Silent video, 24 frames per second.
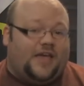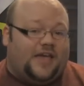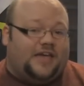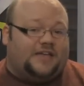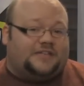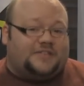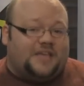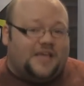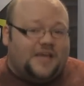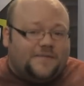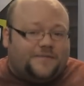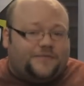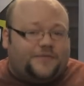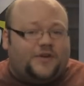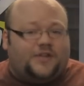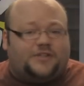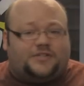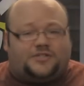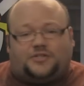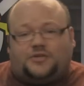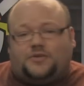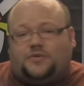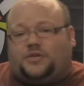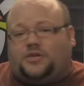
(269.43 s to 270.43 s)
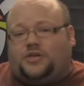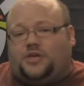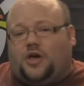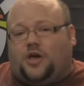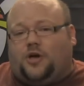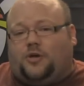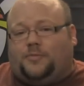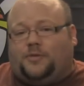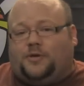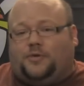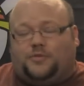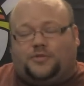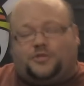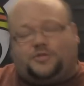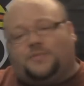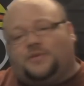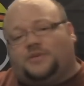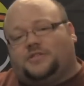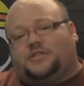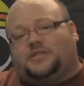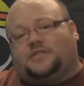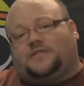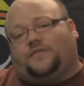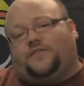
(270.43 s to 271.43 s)
It's Infinite Tsukiyomi, which
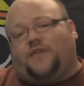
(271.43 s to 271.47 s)
means it's